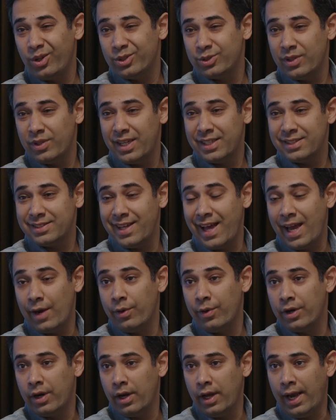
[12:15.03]
also has
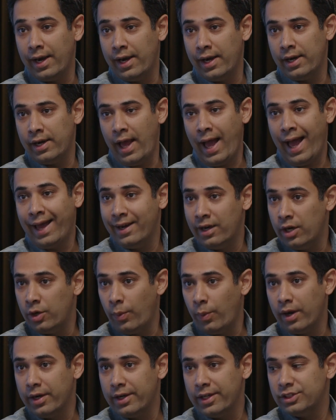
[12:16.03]
that added, added
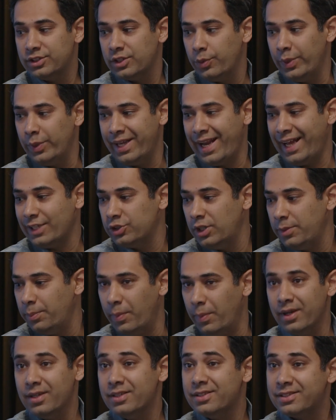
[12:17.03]
advantage that we can actually
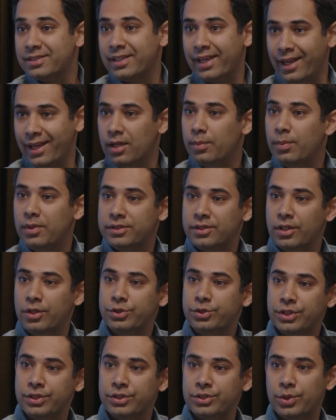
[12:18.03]
build scalable
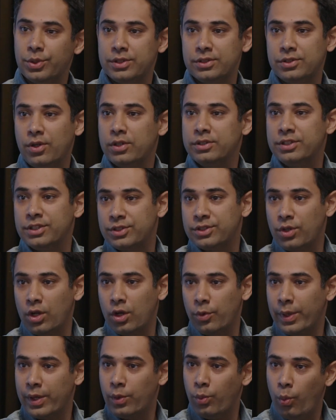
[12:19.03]
solutions. So it's not just
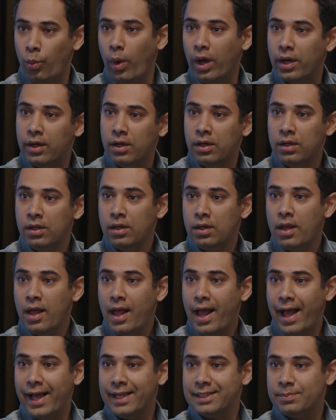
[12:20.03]
solving one
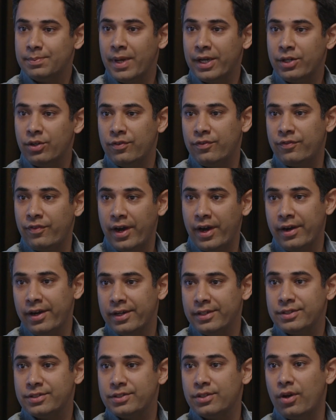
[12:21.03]
aspect of
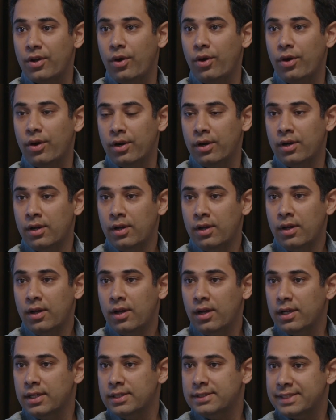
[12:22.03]
fairness or
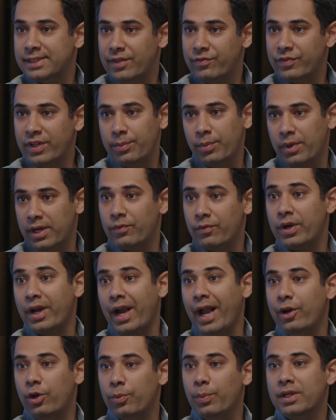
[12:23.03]
uh, safety, but we're
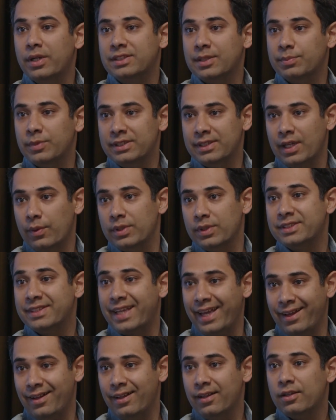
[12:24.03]
trying to build something that will
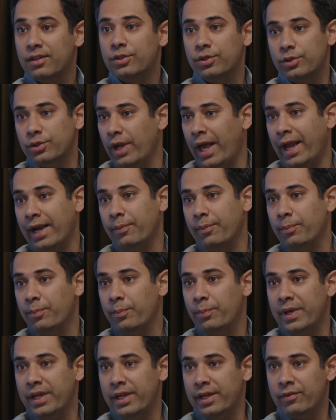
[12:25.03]
scale
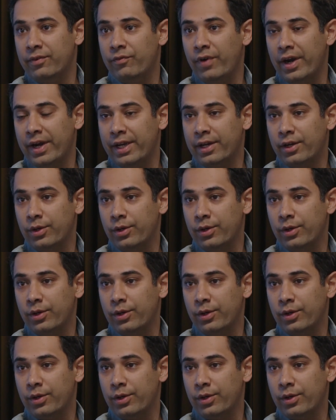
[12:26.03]
and be very